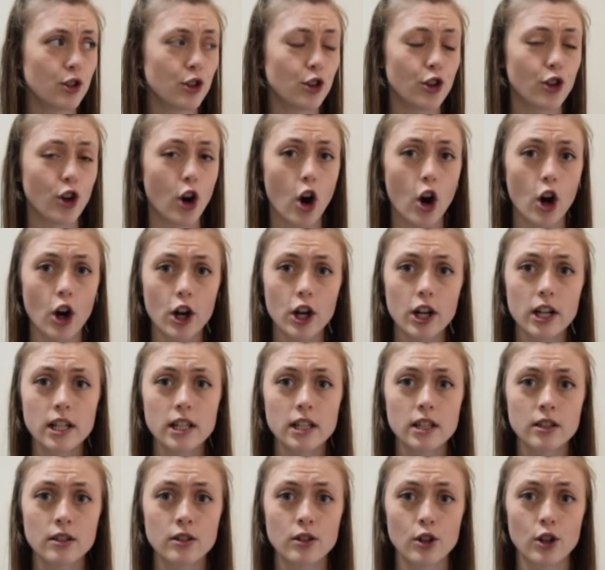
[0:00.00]
yard
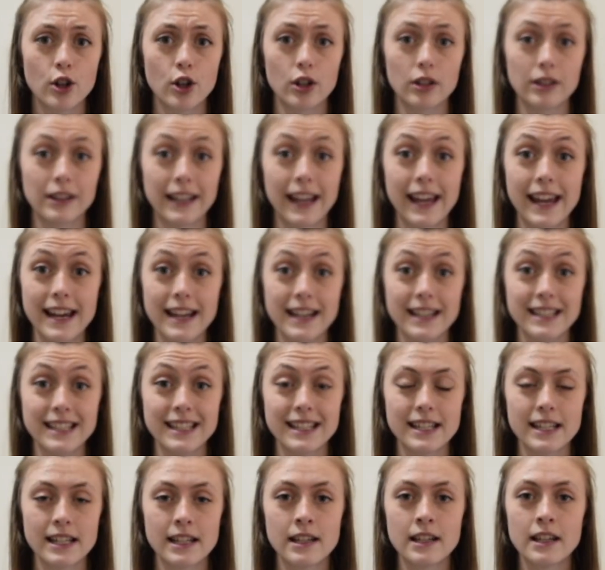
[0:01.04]
or
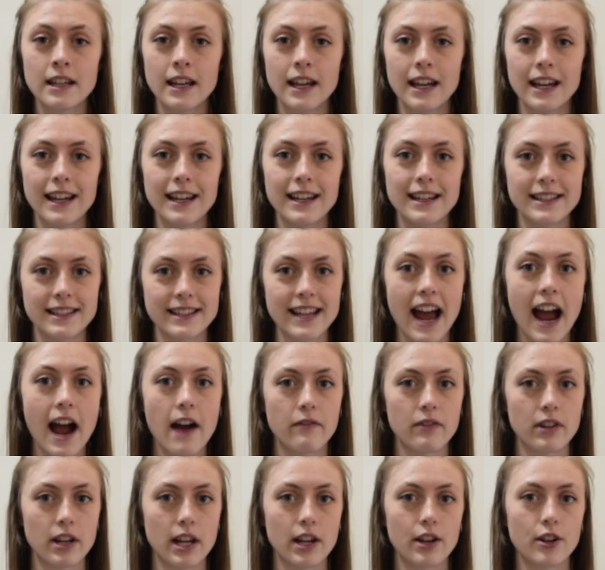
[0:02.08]
land is
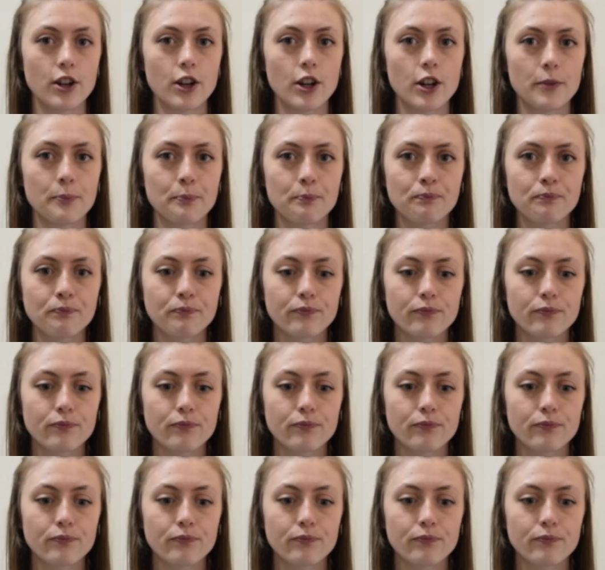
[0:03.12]
half an acre.